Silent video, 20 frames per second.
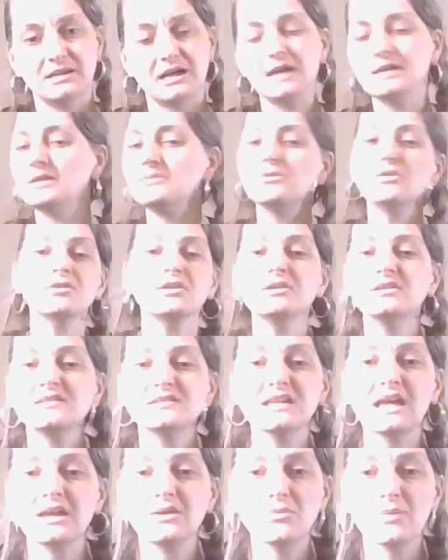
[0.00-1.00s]
And I'm not going to
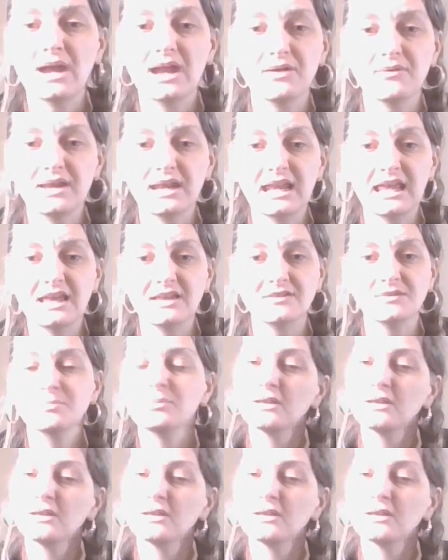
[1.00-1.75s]
say where it is,